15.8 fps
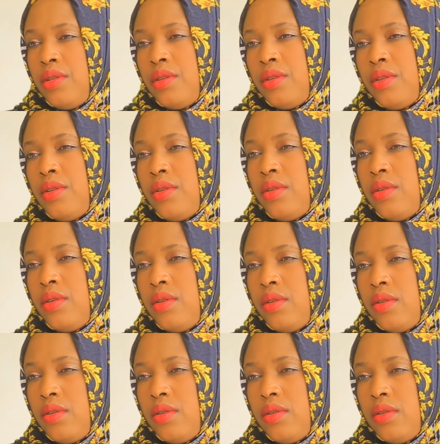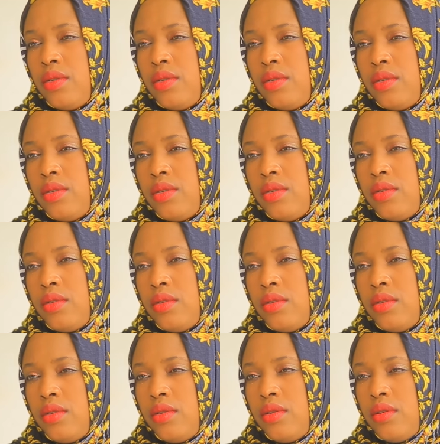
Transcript: Nothing is said.